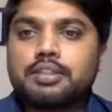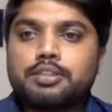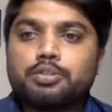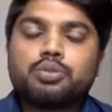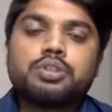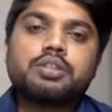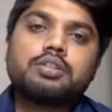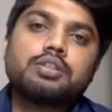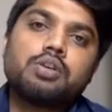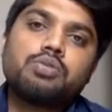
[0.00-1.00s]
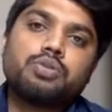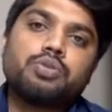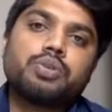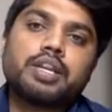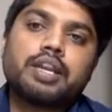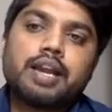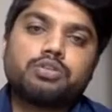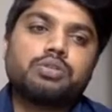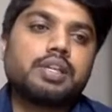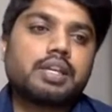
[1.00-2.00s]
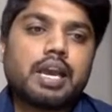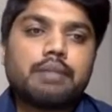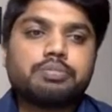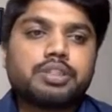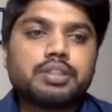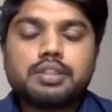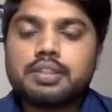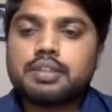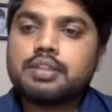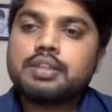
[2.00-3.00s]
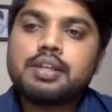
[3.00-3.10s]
So this is how you can actually capture the